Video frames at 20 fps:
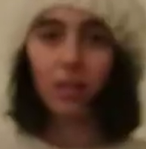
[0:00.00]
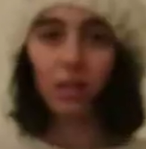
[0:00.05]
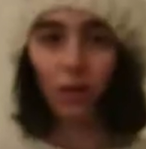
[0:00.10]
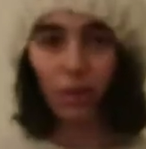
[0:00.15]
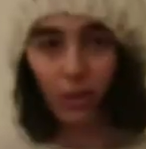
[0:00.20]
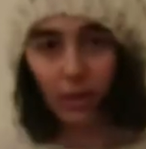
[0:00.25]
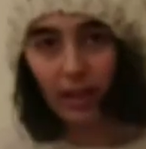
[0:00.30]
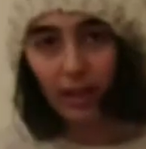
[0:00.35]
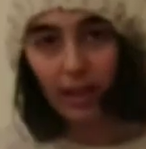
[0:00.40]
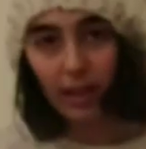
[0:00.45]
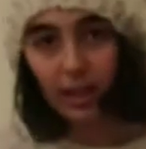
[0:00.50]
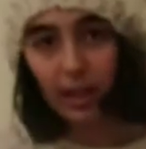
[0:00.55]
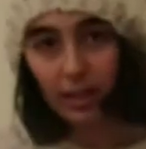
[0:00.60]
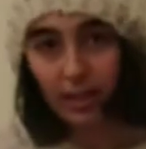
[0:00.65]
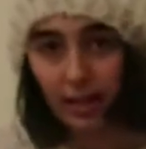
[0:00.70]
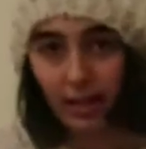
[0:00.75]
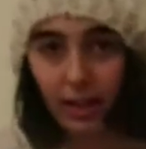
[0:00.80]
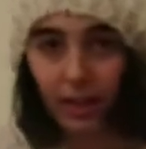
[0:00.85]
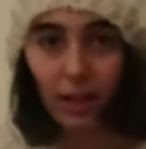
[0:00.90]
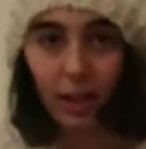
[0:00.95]
So like a
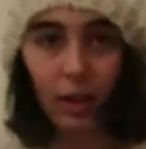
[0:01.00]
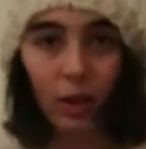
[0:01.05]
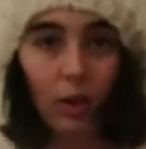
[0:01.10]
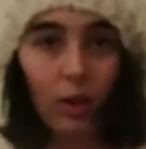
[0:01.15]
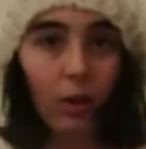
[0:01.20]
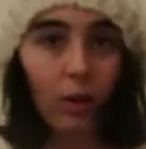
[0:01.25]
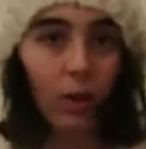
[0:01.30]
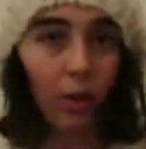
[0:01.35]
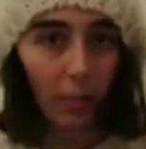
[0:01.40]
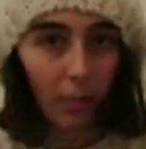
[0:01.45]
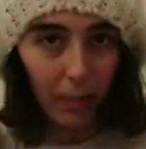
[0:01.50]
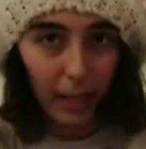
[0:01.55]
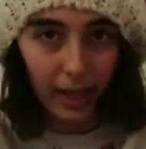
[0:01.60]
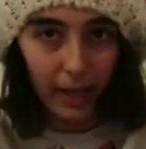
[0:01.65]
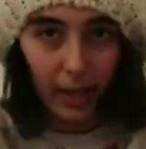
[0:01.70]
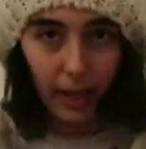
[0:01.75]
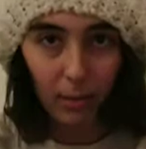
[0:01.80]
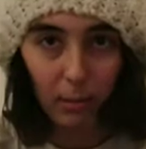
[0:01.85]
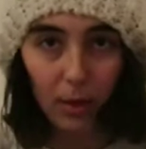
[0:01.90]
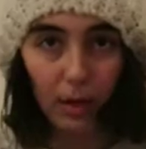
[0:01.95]
second ago my
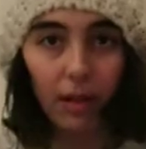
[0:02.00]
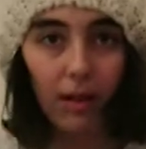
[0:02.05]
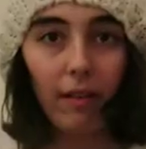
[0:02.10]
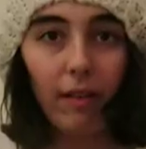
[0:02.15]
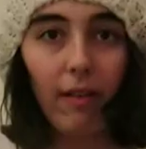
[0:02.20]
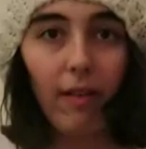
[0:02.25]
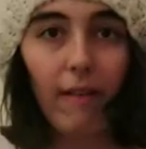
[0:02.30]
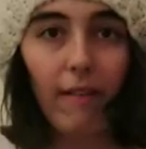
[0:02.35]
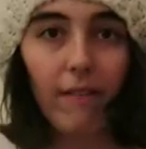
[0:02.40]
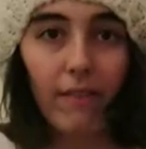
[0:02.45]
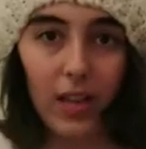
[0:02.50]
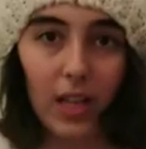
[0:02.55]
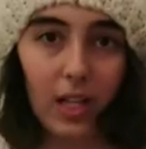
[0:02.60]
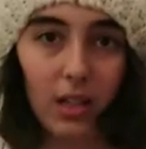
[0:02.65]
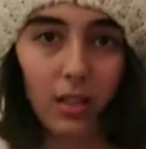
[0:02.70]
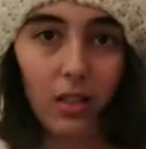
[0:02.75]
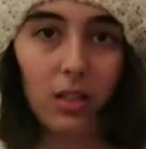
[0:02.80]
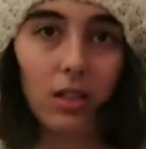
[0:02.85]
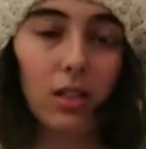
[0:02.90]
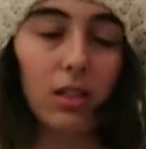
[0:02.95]
camera
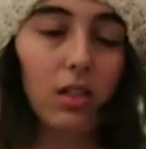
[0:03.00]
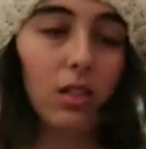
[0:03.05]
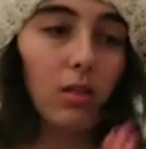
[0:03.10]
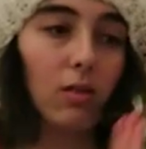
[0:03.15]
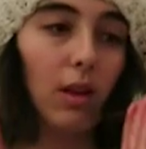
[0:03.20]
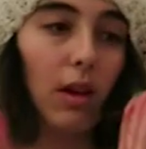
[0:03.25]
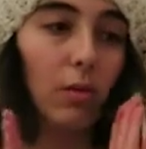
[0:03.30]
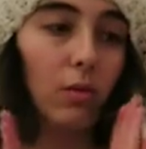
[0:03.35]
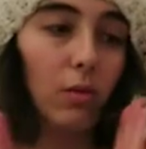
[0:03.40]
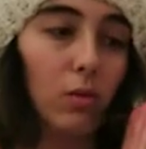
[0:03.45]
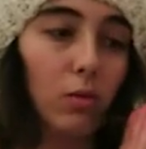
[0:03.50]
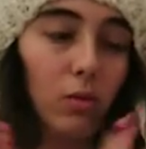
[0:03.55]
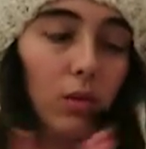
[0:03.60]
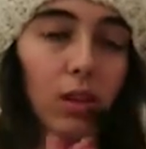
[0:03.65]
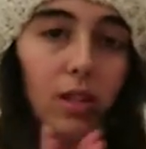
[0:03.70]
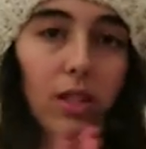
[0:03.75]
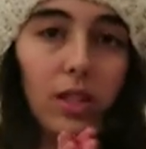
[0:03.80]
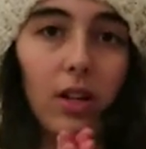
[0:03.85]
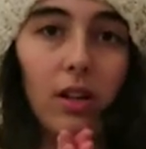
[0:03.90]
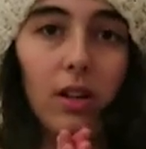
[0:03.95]
fell, so that was
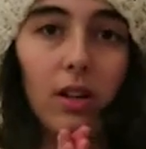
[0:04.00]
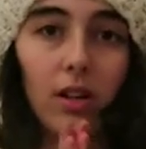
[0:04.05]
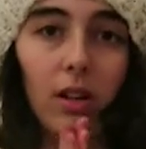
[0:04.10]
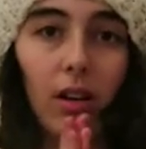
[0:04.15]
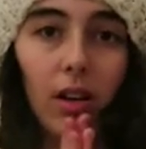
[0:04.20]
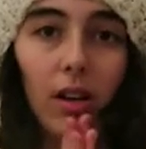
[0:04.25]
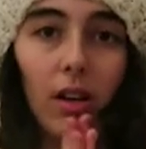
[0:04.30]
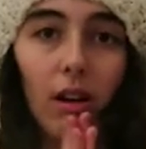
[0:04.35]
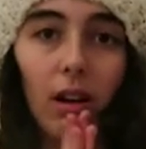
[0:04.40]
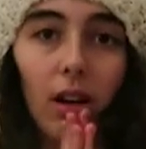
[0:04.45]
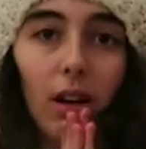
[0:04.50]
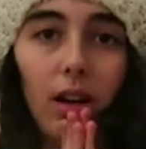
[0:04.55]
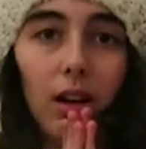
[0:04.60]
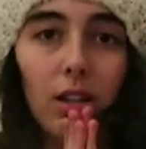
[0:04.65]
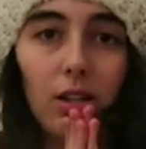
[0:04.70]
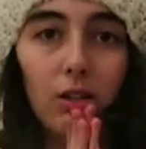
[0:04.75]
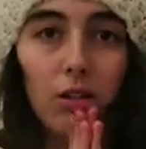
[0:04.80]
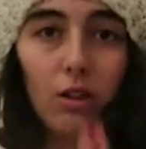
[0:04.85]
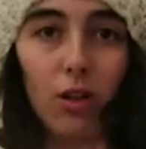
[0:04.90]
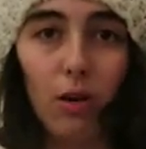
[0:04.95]
really scary. Thank God
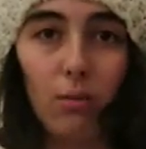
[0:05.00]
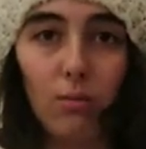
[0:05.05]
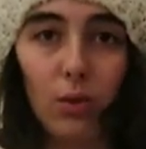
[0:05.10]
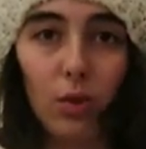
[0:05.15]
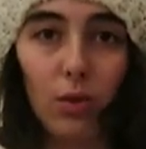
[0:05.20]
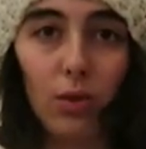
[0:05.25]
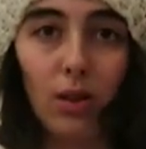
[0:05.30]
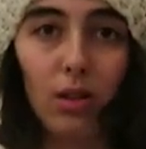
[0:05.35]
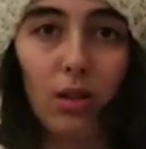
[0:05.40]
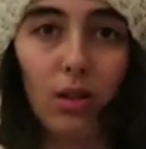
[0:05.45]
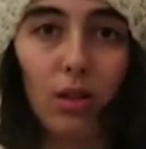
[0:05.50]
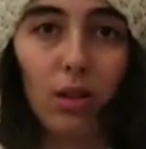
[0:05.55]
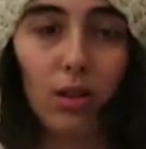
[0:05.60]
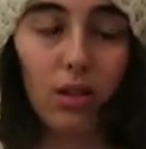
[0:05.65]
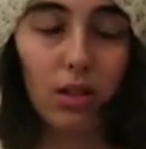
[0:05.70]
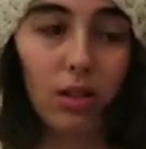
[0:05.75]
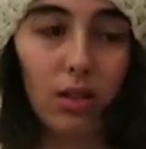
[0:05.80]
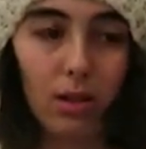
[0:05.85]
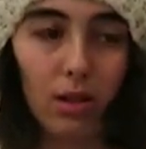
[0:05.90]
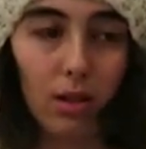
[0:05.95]
it's not broken. The
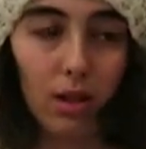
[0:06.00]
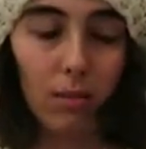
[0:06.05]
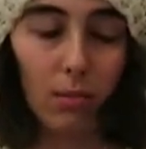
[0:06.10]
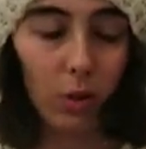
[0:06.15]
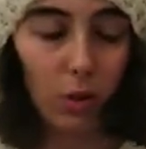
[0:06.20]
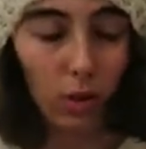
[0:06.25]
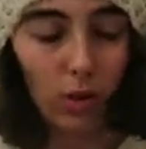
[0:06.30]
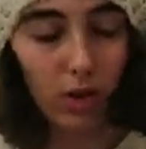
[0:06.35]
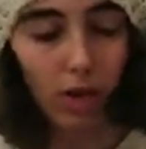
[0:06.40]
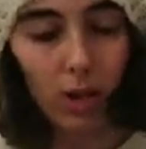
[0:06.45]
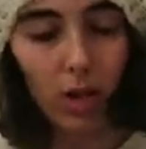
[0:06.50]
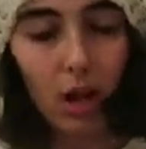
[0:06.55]
lens is not broken.